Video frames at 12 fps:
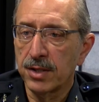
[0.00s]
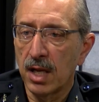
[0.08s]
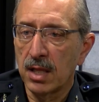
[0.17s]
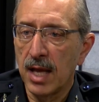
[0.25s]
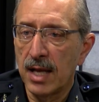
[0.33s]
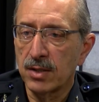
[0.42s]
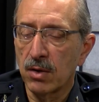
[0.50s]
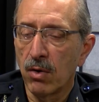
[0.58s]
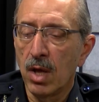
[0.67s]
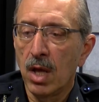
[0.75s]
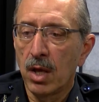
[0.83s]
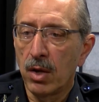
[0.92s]
like that.
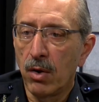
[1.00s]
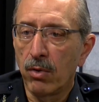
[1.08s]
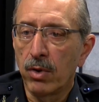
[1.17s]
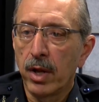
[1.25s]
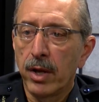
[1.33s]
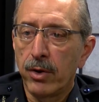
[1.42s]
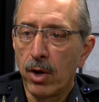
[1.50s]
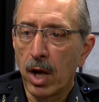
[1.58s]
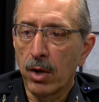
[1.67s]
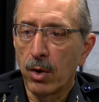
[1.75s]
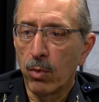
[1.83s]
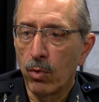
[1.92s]
So,
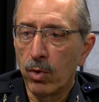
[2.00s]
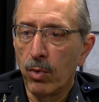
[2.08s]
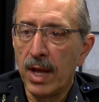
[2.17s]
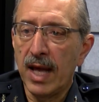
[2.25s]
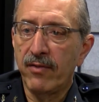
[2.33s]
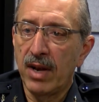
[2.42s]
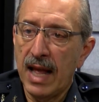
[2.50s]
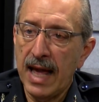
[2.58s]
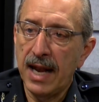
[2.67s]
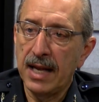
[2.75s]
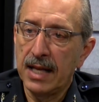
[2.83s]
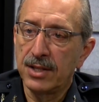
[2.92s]
knock on wood, we haven't
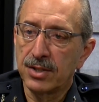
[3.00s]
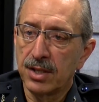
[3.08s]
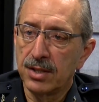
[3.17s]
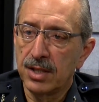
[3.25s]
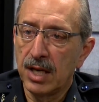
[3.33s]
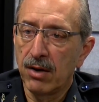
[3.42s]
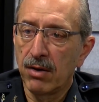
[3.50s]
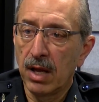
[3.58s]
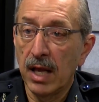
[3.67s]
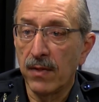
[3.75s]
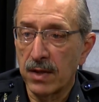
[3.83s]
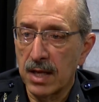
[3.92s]
had any incidents here
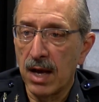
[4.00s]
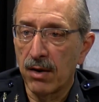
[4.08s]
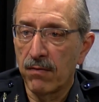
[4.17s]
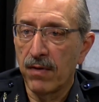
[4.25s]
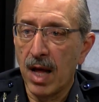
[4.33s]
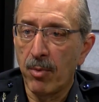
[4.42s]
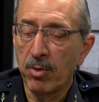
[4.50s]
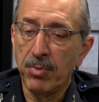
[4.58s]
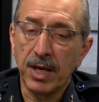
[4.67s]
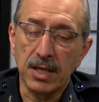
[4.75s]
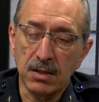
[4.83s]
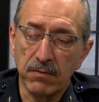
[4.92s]
in the town of Falmouth
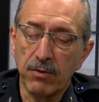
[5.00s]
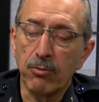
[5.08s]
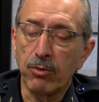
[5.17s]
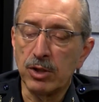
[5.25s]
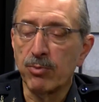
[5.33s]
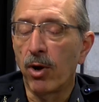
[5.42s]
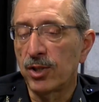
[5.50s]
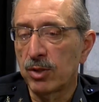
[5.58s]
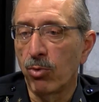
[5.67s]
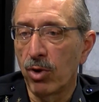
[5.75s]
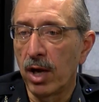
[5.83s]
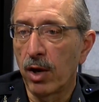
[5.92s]
because of the
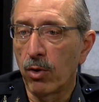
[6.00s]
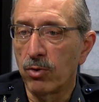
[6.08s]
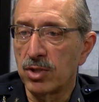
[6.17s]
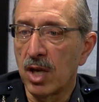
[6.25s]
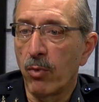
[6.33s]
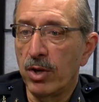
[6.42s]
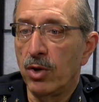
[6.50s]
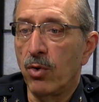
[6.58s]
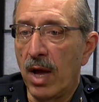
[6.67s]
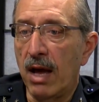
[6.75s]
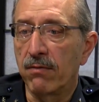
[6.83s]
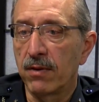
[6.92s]
responsible gun owners that we do
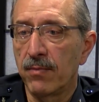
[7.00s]
have.